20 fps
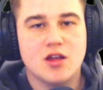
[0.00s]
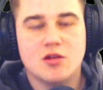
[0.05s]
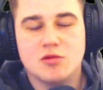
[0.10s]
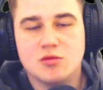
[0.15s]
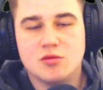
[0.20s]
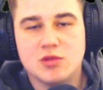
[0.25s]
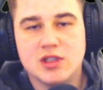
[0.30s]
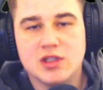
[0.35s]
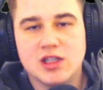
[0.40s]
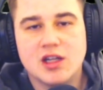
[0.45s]

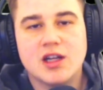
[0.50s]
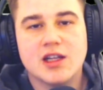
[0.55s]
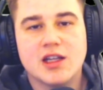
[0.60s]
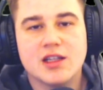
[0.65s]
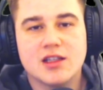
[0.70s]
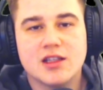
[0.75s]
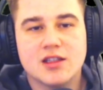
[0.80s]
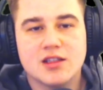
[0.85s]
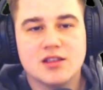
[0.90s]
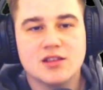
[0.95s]
We
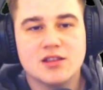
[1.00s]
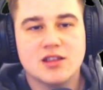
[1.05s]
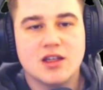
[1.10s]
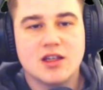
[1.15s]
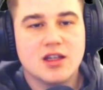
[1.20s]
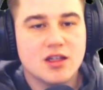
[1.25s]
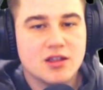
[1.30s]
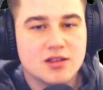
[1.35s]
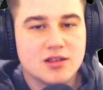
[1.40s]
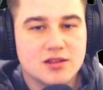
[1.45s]
like
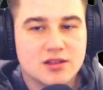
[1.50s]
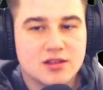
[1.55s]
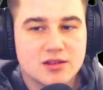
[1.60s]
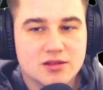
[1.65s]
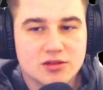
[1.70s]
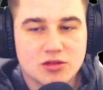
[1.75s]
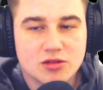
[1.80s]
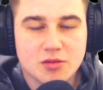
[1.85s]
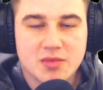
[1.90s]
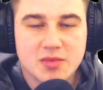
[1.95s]

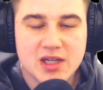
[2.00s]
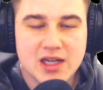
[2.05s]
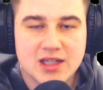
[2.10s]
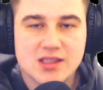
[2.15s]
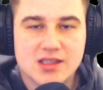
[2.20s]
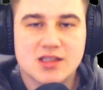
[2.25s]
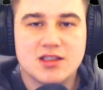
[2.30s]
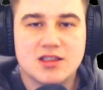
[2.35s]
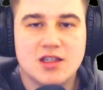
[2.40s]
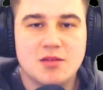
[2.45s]
not being able
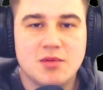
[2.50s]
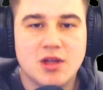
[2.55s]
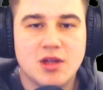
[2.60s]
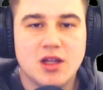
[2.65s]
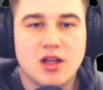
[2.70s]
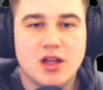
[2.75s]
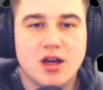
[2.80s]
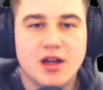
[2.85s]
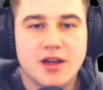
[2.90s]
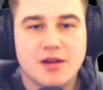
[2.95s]
to sleep at
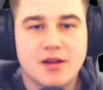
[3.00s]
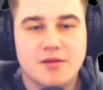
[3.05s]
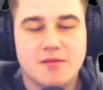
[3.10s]
night.